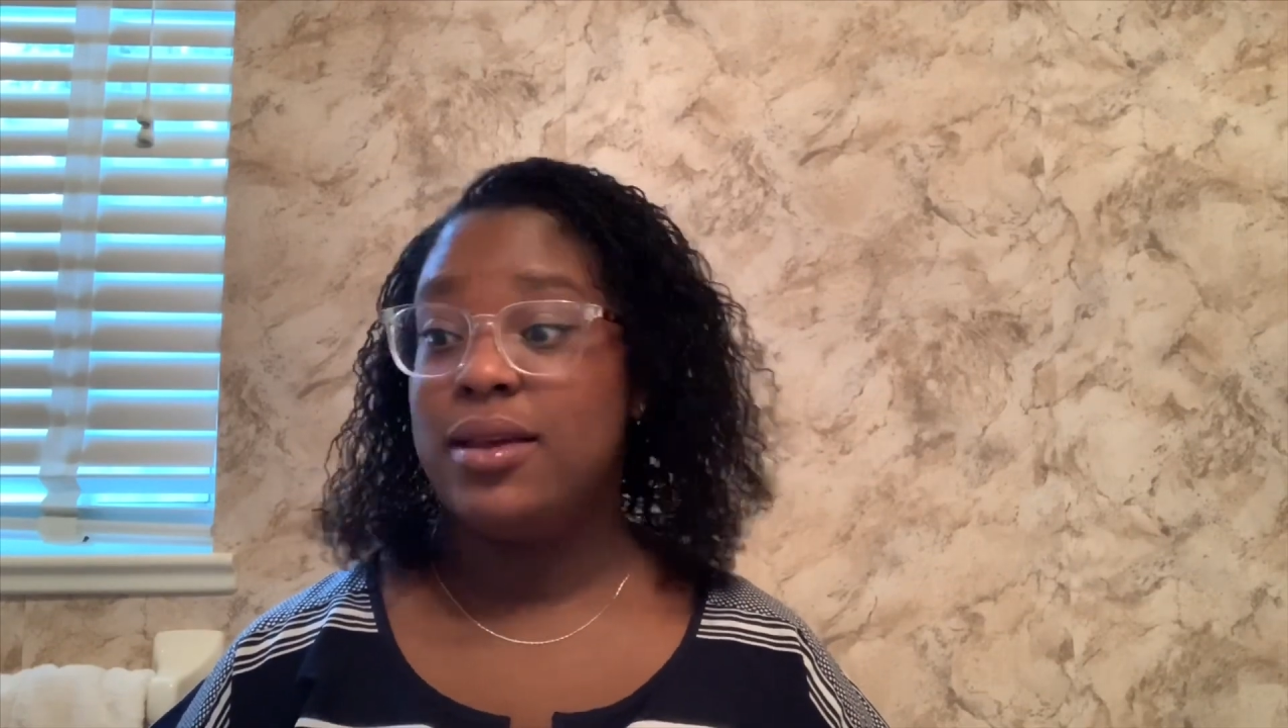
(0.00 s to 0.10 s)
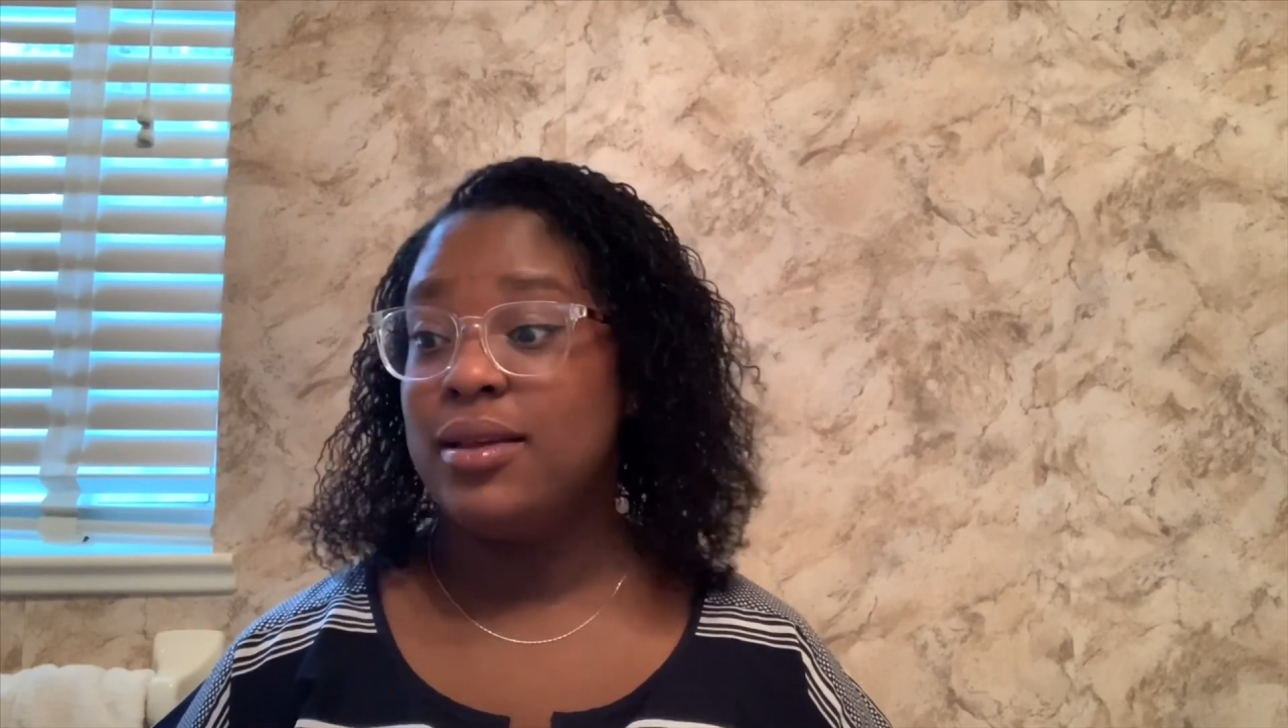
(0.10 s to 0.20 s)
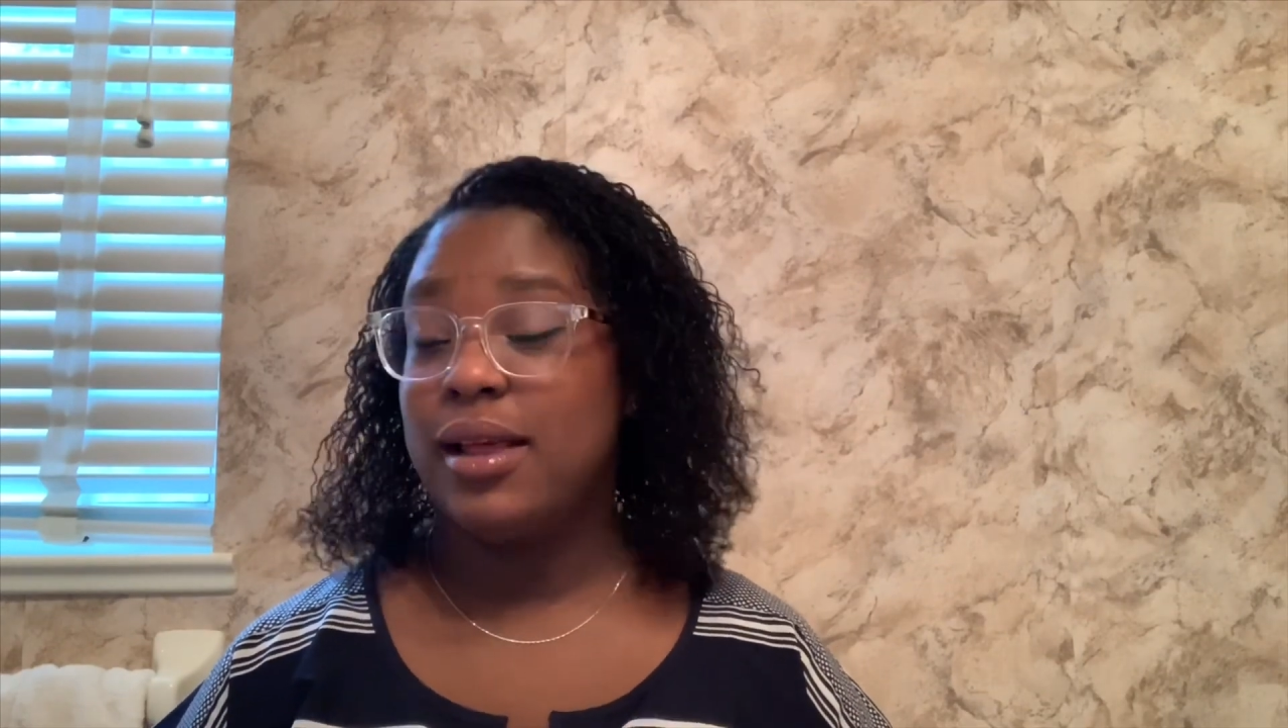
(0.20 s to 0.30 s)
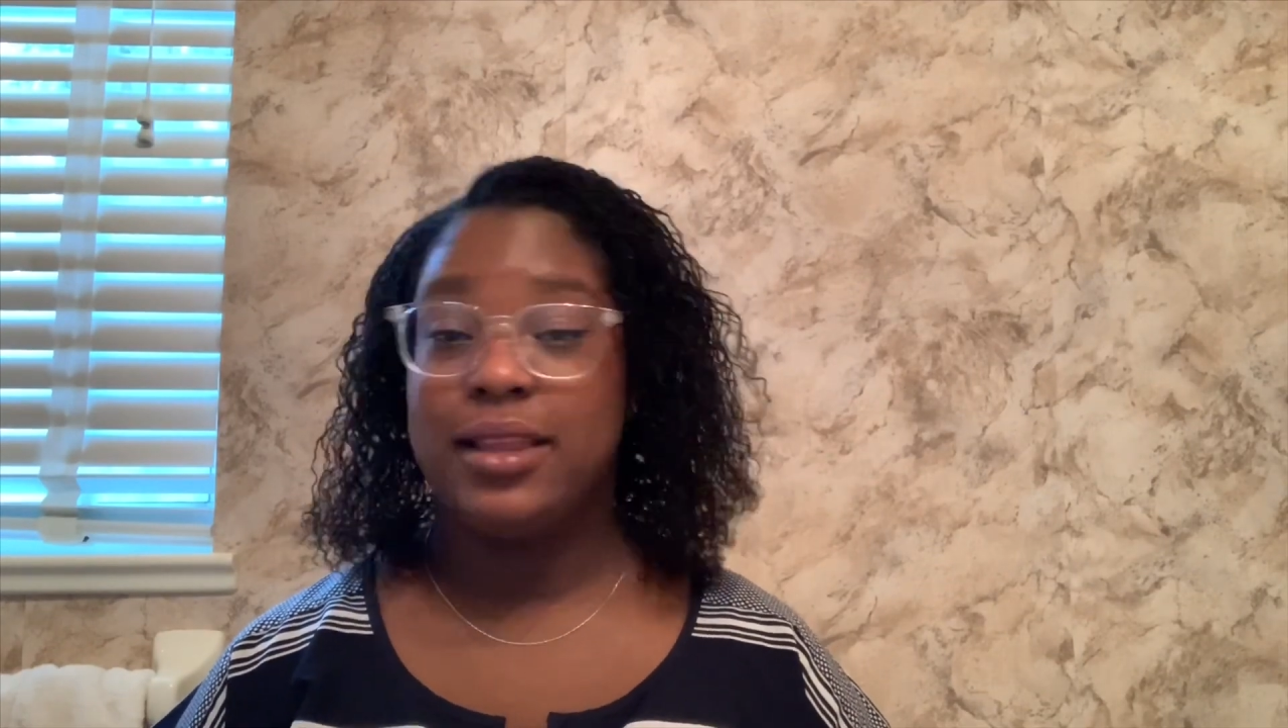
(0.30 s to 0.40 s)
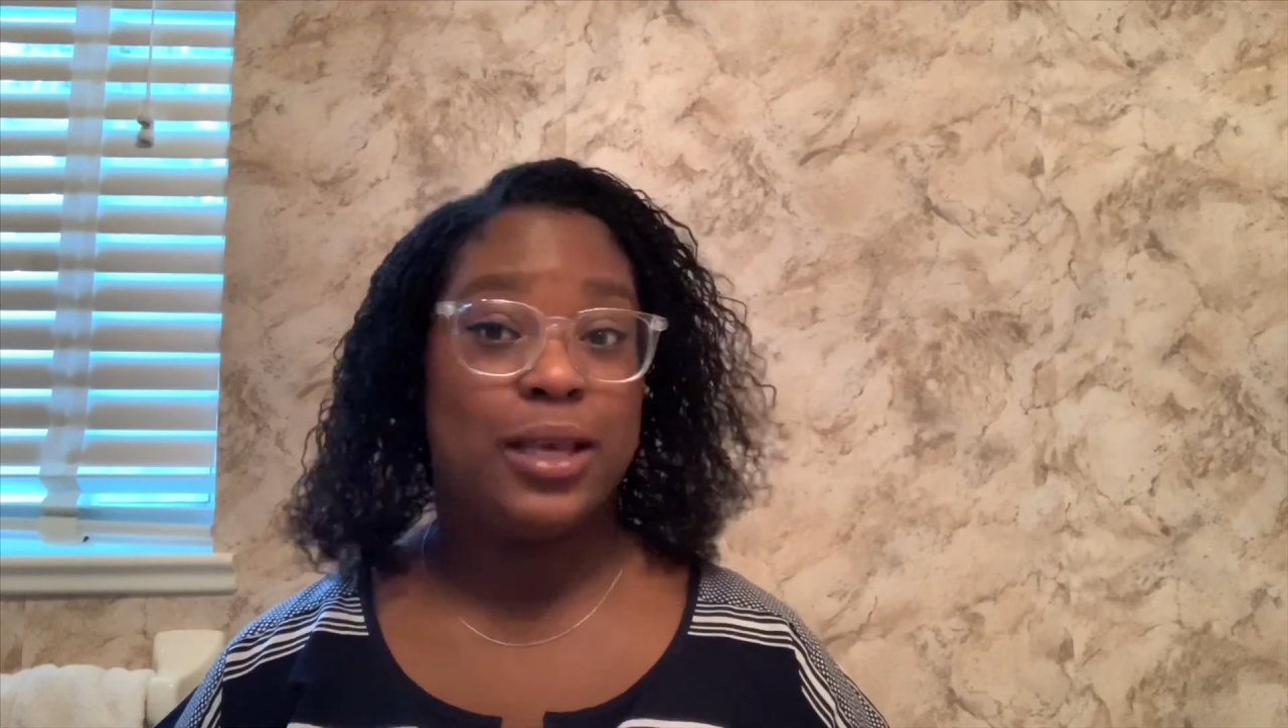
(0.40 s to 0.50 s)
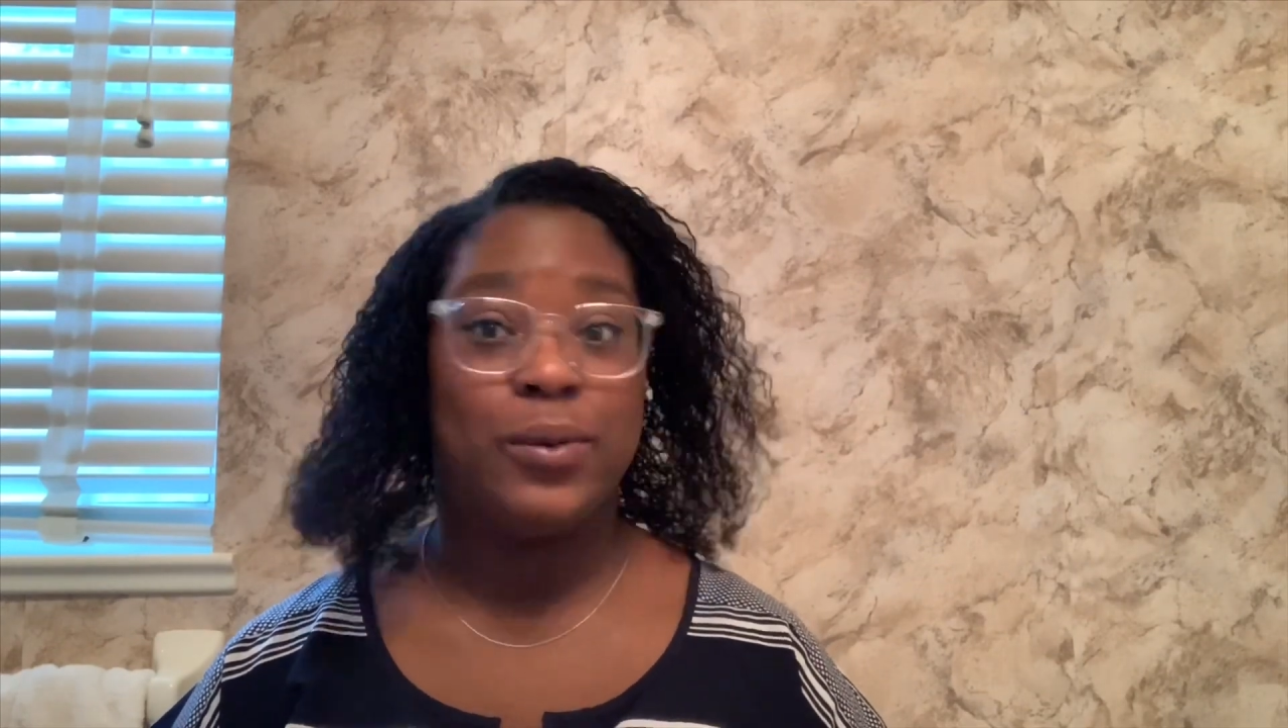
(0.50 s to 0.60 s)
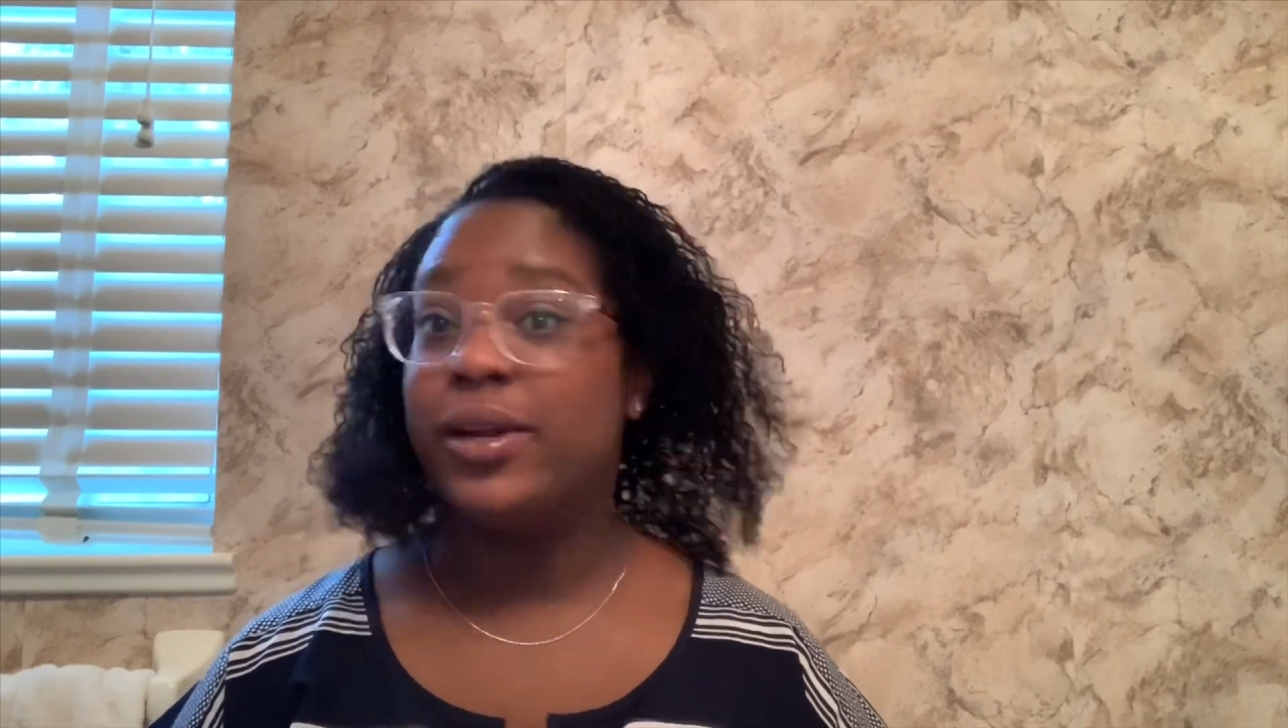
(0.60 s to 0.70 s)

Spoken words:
like they were